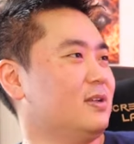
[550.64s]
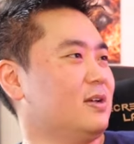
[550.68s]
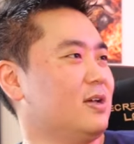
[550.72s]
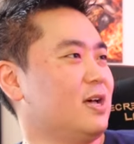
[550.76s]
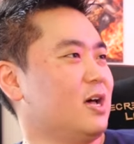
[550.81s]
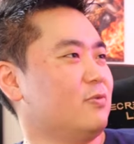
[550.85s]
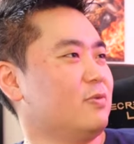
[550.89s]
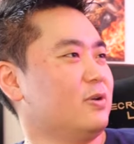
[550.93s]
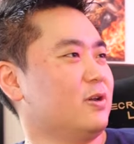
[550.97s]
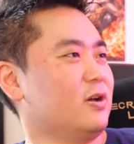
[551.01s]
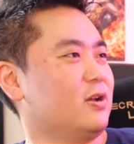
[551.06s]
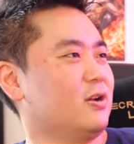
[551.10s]

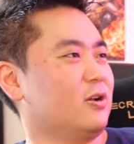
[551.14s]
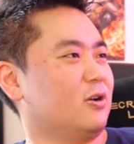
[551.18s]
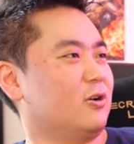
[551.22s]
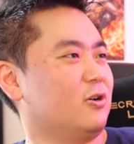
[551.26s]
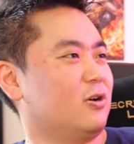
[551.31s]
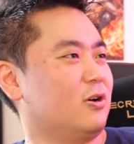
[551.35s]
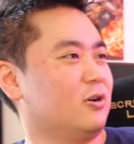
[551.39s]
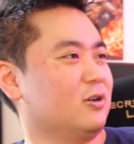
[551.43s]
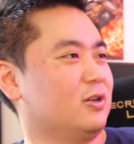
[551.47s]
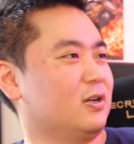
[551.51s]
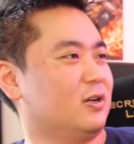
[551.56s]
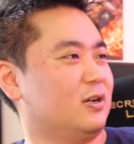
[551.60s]
Are we gonna
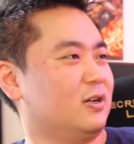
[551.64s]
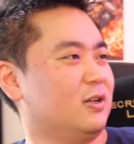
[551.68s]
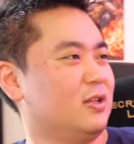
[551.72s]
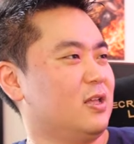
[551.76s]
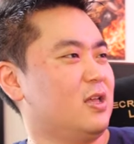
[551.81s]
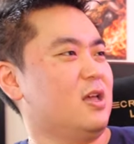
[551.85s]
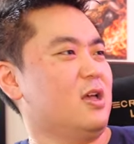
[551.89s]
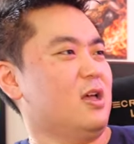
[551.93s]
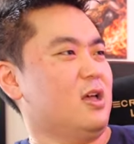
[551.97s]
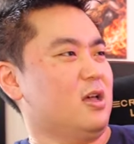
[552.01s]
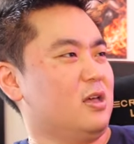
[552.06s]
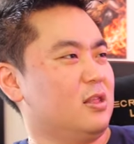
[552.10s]
conquer
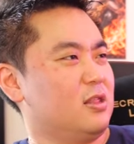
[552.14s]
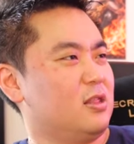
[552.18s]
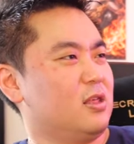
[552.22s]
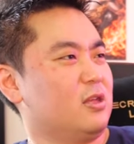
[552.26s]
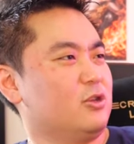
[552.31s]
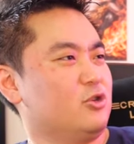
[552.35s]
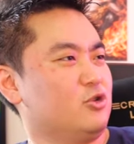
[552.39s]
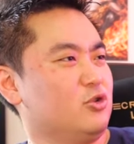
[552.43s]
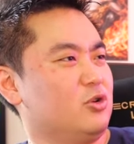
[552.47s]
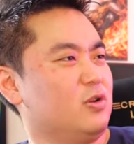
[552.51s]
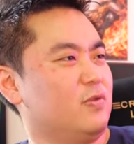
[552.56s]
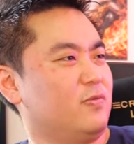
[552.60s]
the
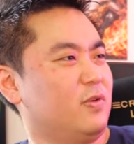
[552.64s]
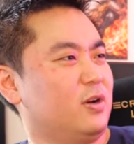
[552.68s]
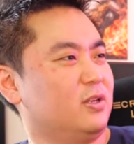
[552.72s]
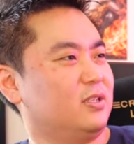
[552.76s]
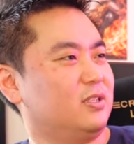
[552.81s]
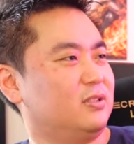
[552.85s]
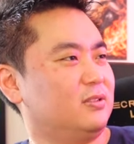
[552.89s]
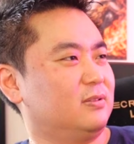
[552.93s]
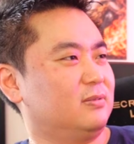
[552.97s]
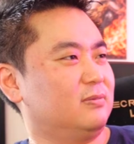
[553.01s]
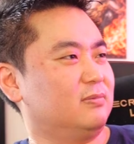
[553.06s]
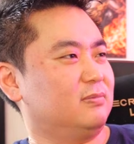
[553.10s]

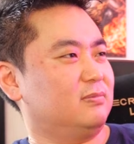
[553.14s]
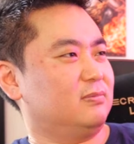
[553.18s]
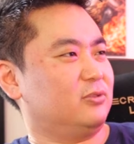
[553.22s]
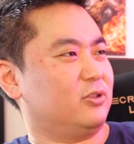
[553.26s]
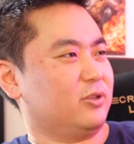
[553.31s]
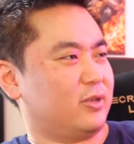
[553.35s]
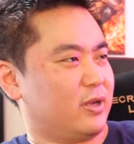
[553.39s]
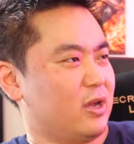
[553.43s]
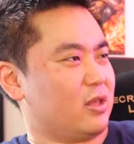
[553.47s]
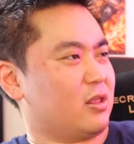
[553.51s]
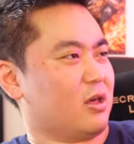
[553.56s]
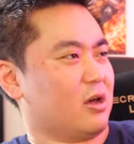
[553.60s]
universe
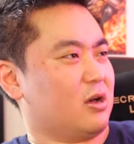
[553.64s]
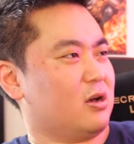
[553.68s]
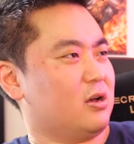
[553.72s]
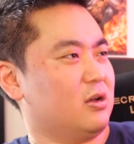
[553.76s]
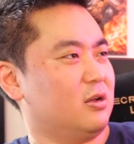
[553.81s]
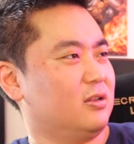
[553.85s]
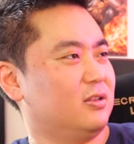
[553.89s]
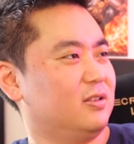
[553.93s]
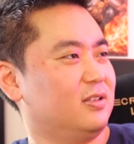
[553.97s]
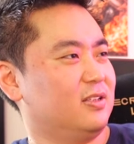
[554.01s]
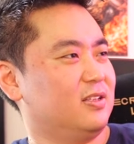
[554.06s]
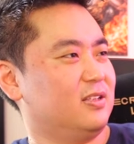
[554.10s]
together?
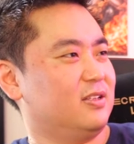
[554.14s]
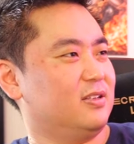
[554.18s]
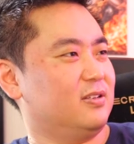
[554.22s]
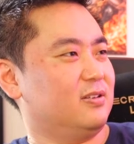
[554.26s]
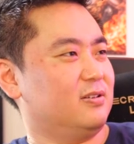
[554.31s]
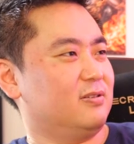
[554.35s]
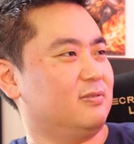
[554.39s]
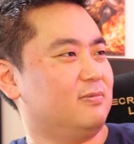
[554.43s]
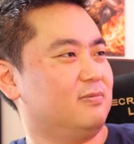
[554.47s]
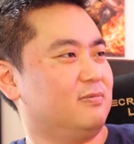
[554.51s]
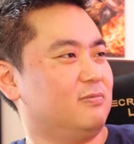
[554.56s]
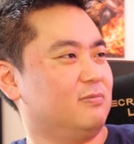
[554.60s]

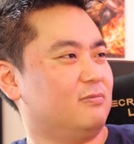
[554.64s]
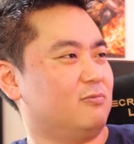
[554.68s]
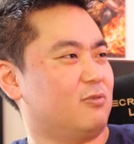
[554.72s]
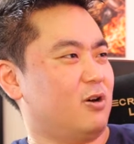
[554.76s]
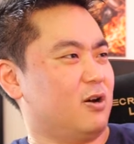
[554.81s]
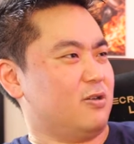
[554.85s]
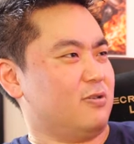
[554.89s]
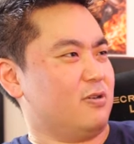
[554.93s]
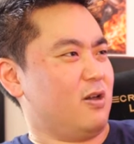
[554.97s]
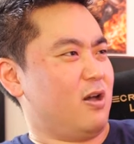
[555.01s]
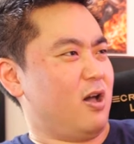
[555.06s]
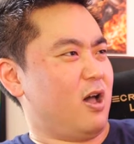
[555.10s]

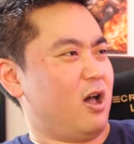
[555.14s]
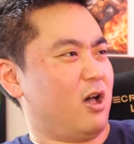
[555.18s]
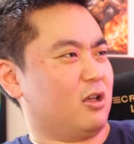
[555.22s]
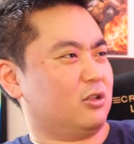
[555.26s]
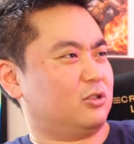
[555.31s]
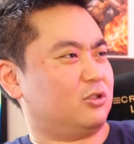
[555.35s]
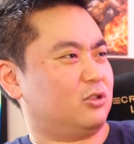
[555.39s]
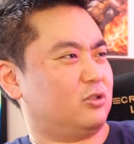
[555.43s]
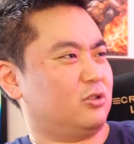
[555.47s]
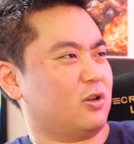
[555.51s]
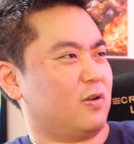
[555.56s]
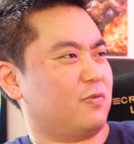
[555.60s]
Why
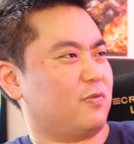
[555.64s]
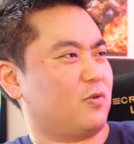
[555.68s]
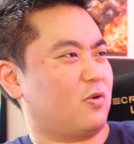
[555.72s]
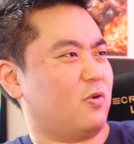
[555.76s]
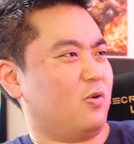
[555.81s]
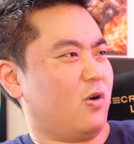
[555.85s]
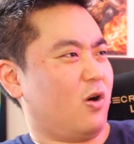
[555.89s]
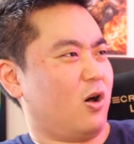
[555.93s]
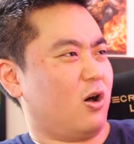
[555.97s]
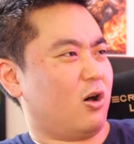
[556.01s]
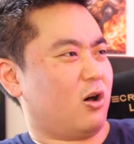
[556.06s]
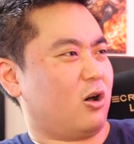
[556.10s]
yes, of
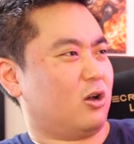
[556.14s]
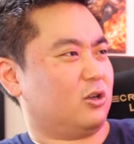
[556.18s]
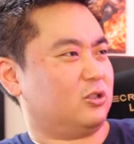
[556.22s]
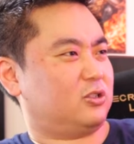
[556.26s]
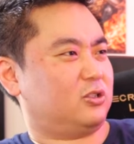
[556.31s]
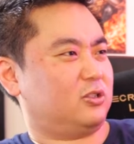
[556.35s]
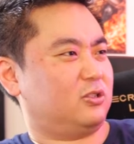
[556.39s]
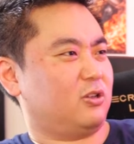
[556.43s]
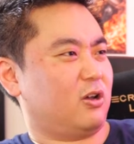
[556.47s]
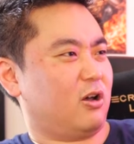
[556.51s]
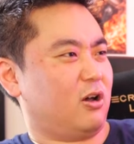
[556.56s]
course!